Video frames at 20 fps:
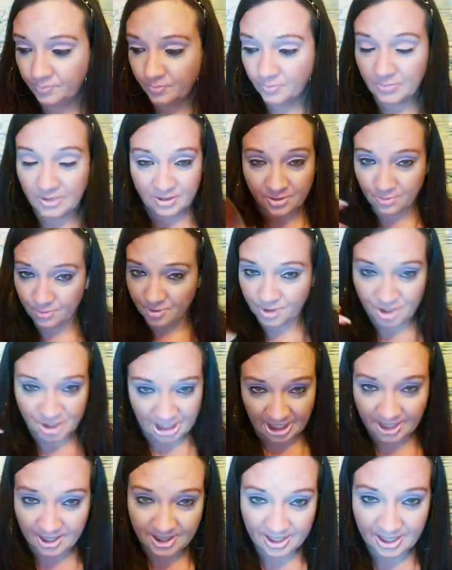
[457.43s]
This will
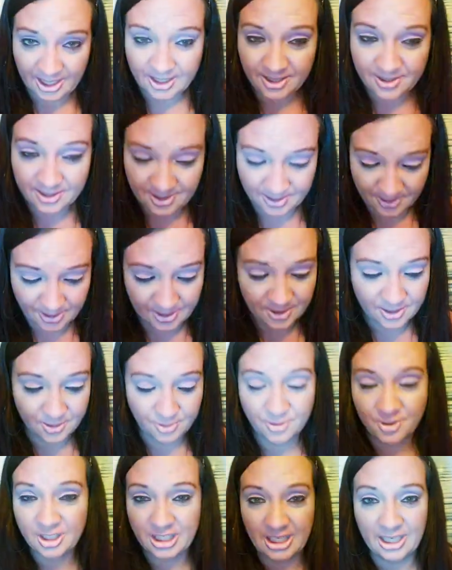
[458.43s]
shake things. This
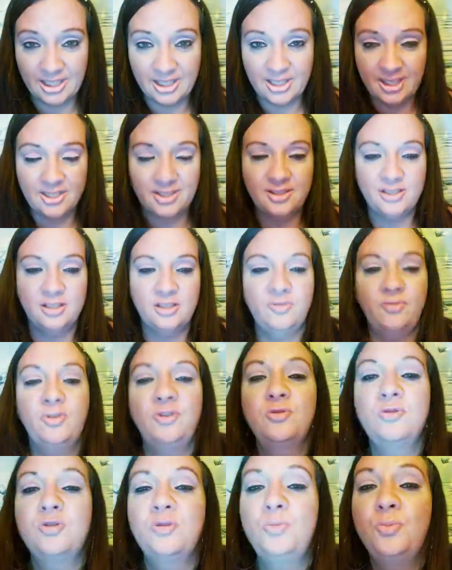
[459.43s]
will shake things. It's few
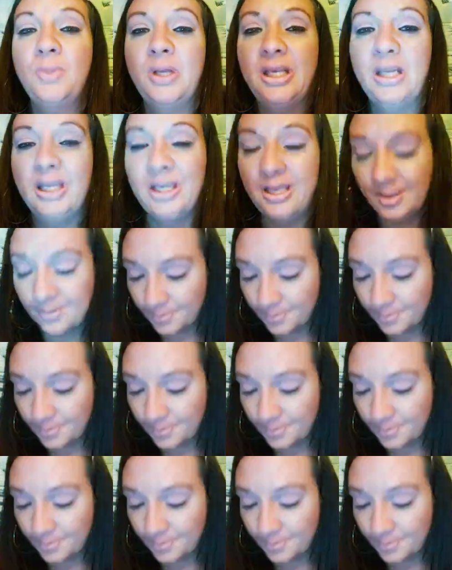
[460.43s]
too many.